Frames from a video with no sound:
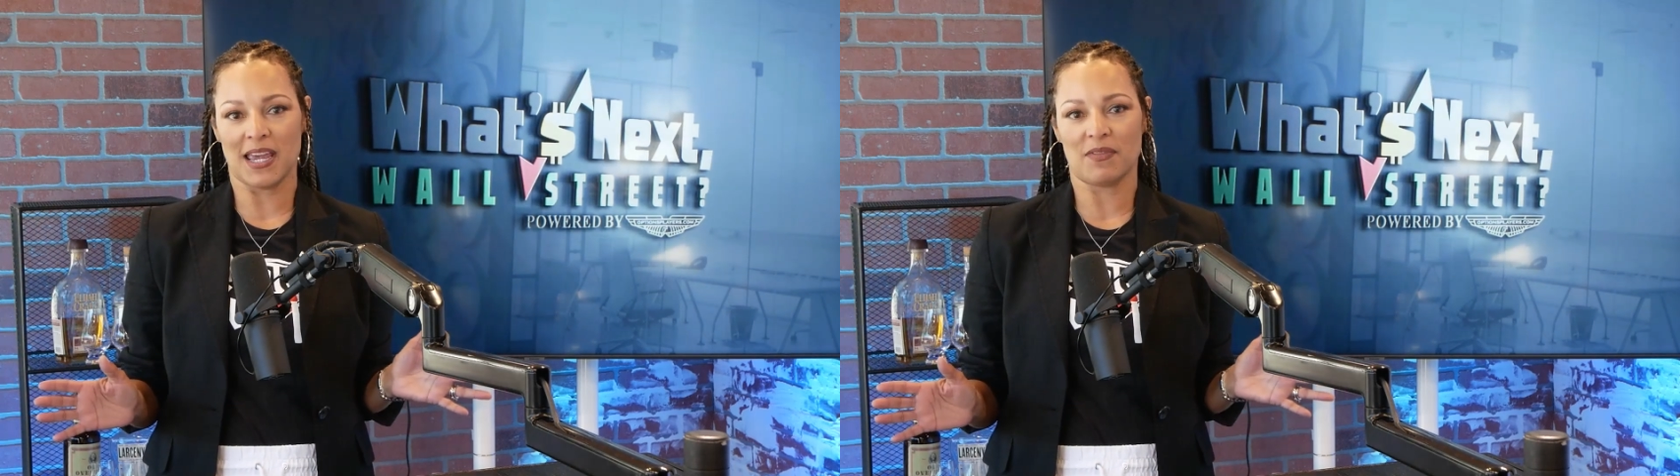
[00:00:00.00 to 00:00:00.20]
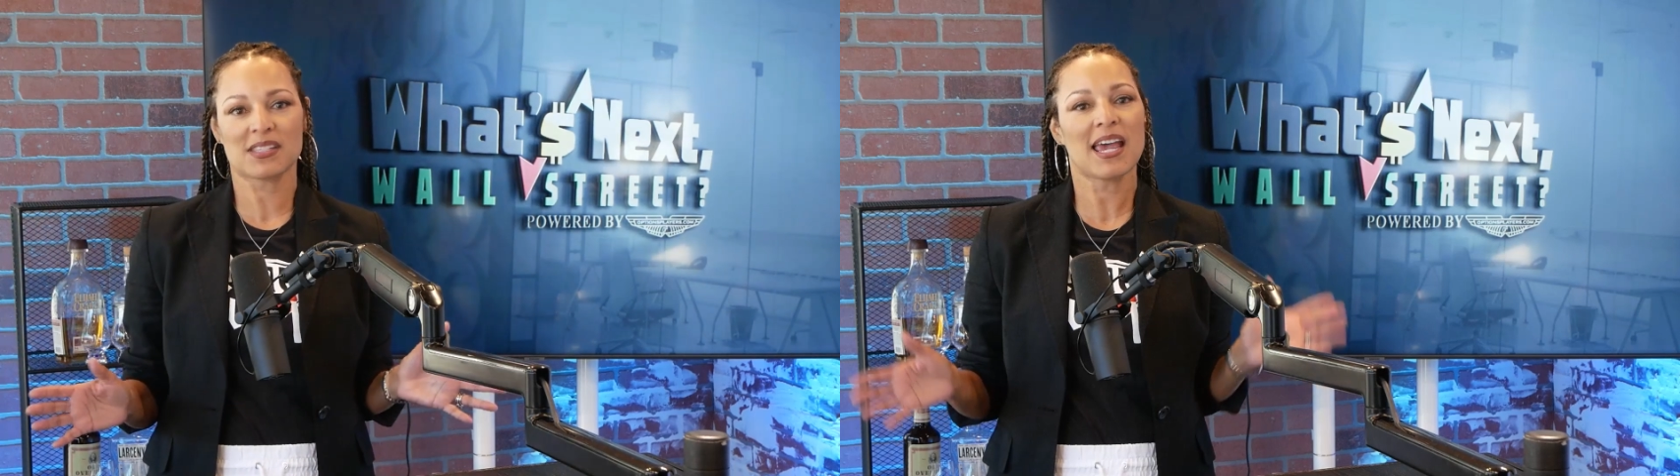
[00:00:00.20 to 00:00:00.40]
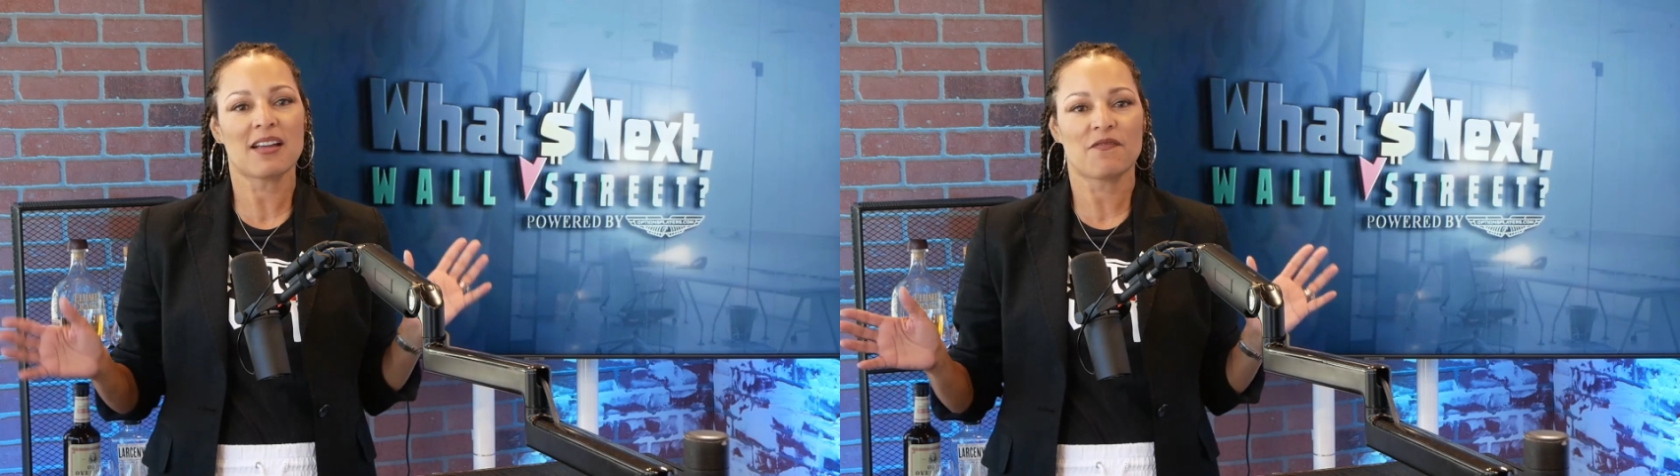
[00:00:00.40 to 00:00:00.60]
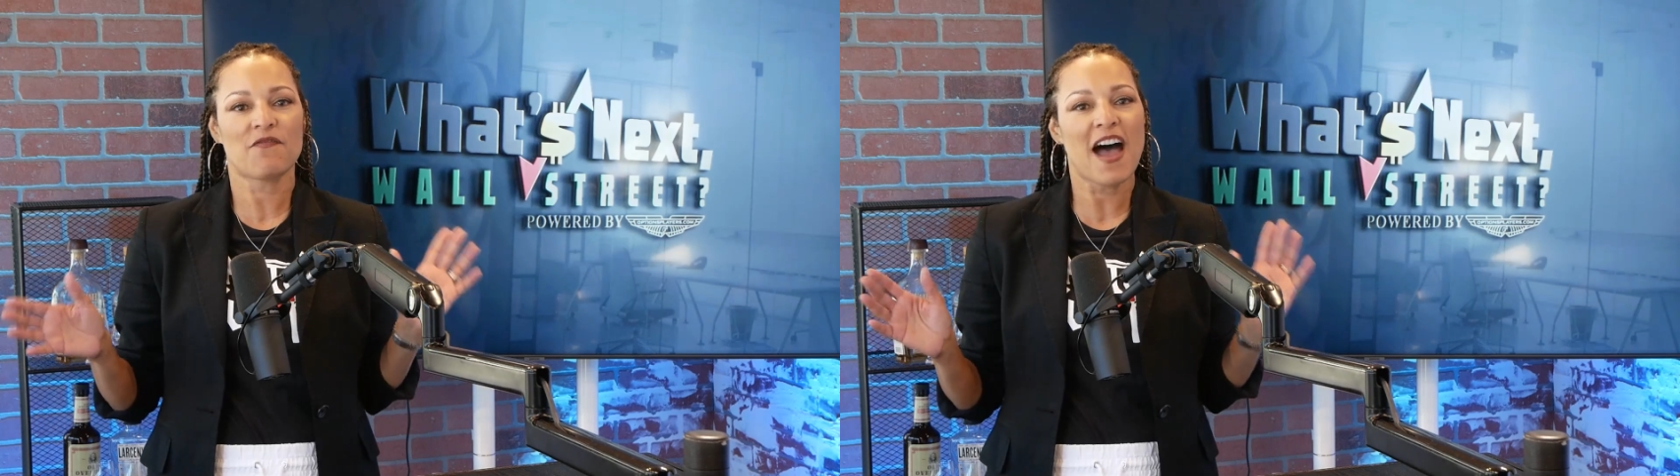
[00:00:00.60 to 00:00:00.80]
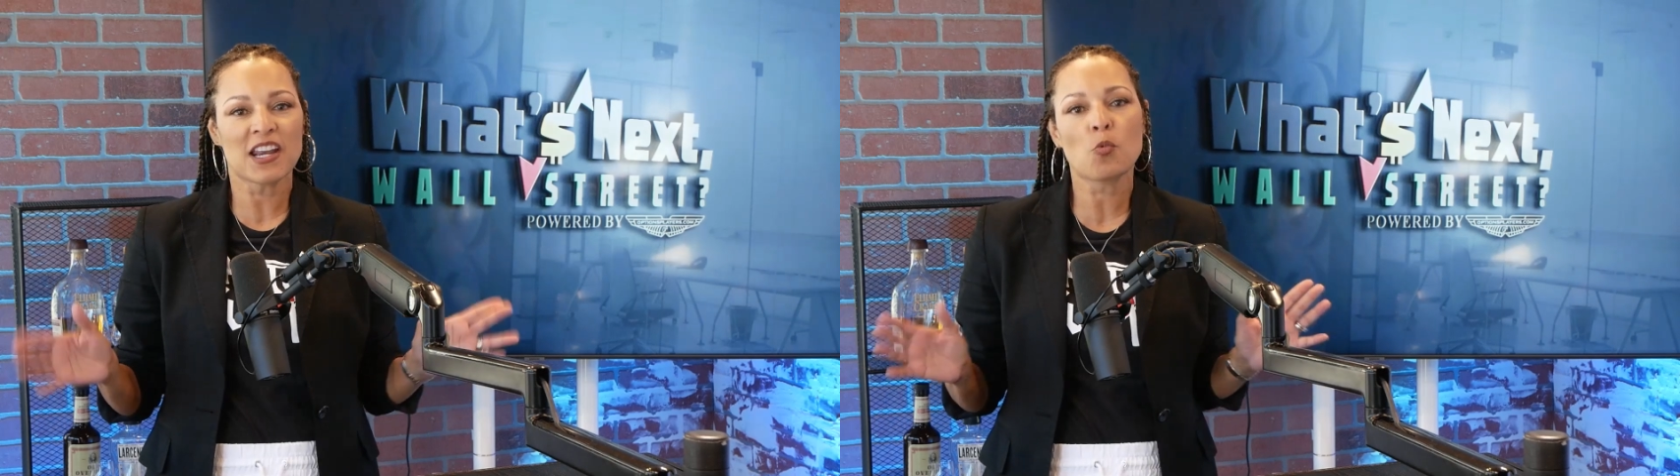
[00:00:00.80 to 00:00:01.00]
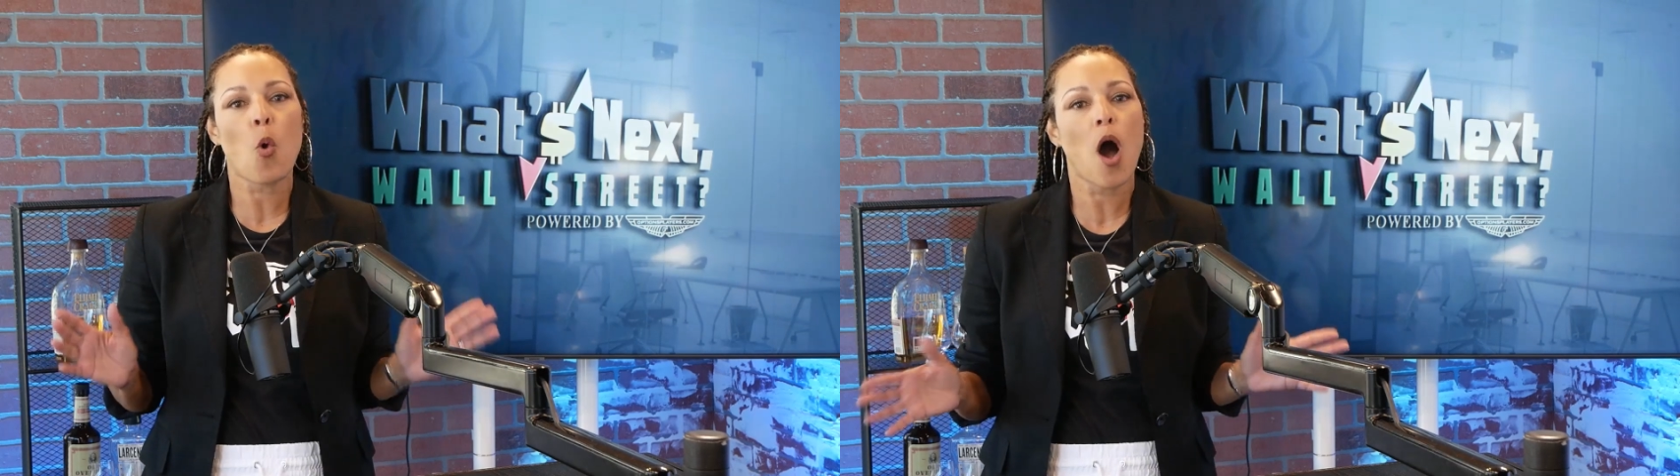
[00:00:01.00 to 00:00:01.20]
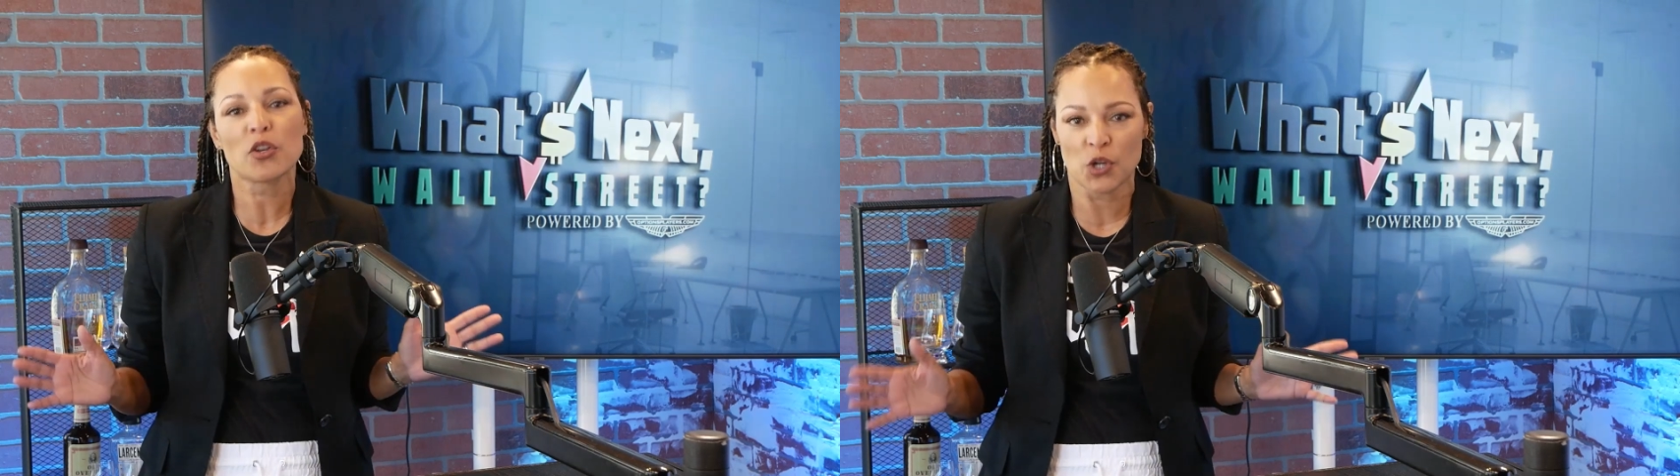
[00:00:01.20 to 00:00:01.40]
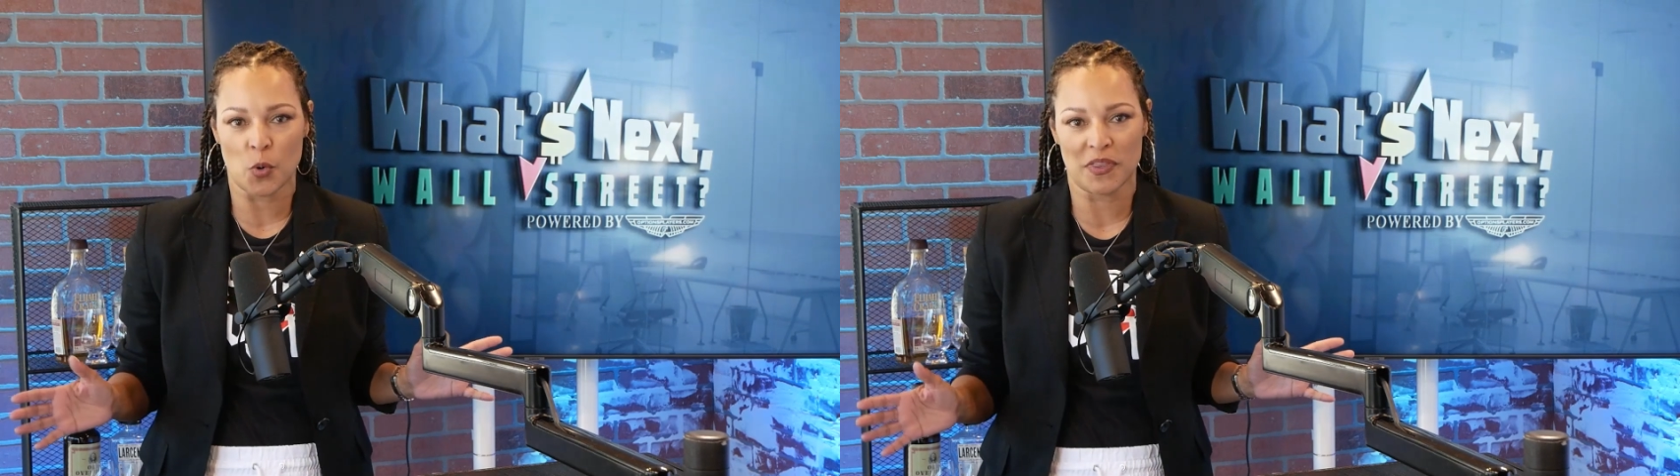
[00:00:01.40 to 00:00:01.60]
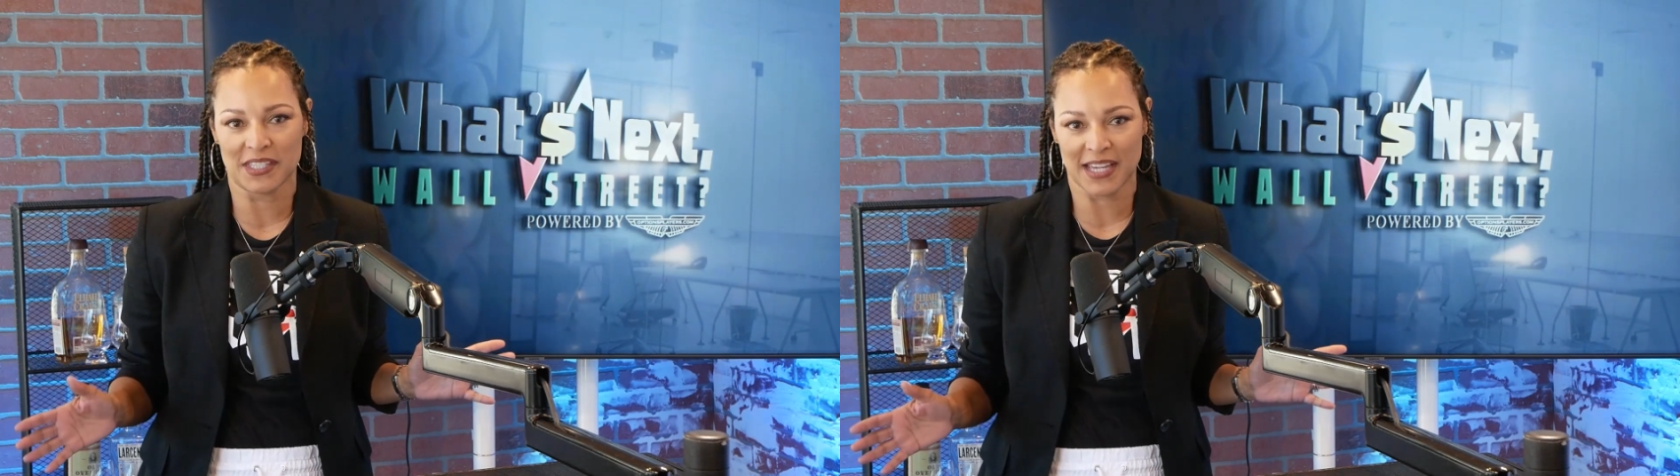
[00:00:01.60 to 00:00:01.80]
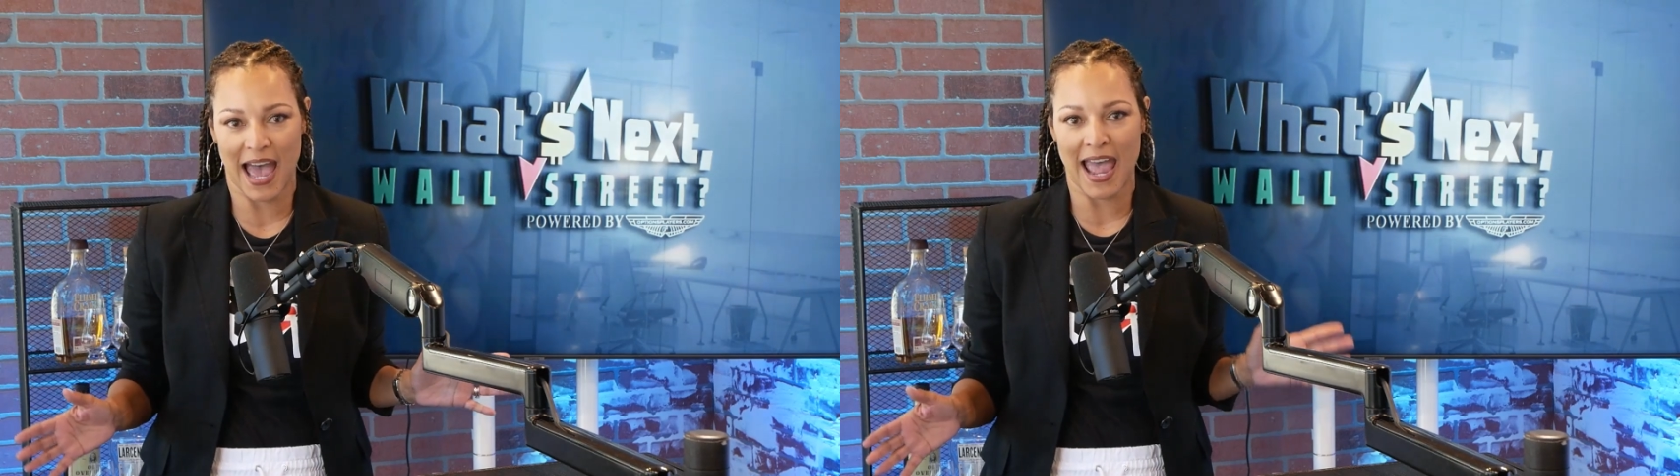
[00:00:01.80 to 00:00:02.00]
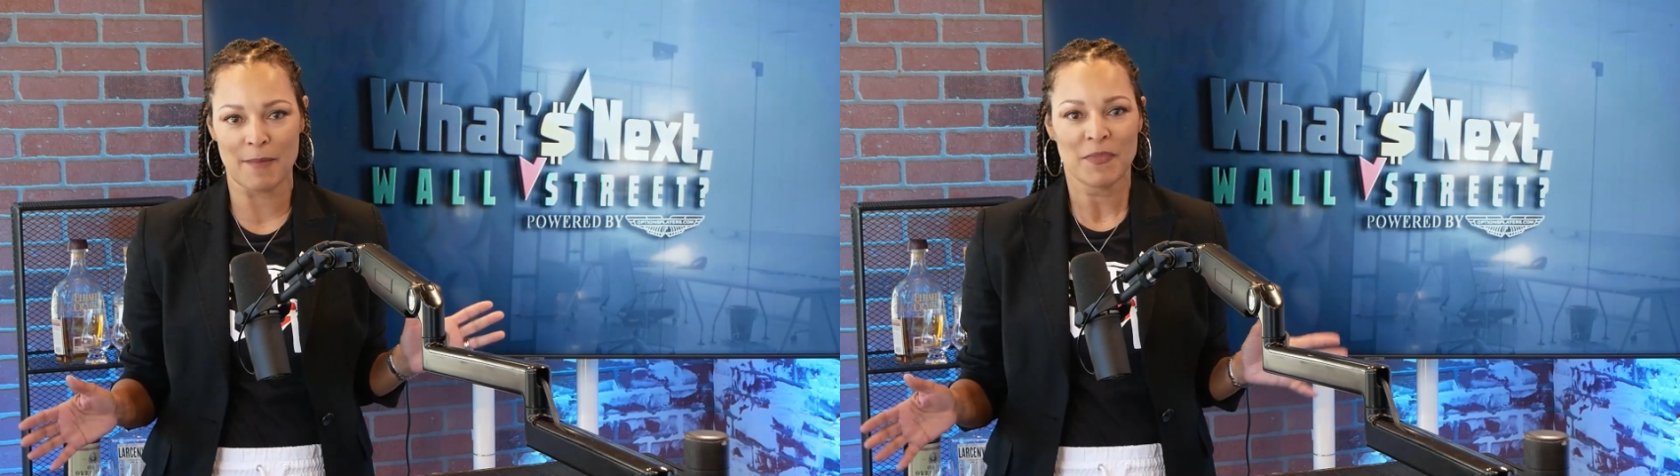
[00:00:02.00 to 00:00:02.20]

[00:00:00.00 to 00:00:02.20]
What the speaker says: It's like find Waldo with this guy.